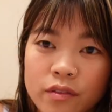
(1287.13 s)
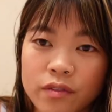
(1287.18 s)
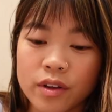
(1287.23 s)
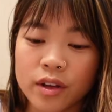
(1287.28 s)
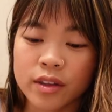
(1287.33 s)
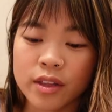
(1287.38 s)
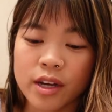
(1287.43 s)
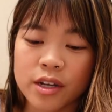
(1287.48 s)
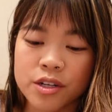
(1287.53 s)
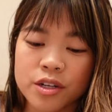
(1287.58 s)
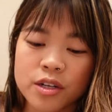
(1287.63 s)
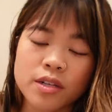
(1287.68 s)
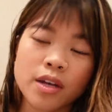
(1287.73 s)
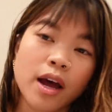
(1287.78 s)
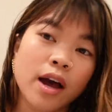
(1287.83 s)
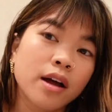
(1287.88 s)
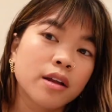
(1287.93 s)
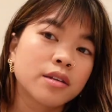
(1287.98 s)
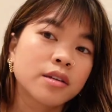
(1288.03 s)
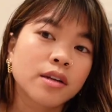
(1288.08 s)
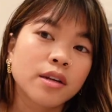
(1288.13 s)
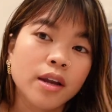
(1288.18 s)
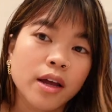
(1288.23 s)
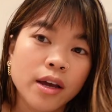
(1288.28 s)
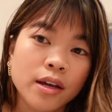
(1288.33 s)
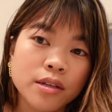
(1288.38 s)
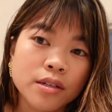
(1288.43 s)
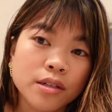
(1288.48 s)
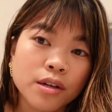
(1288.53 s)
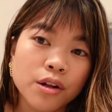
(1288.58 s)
I feel like that just adds a nice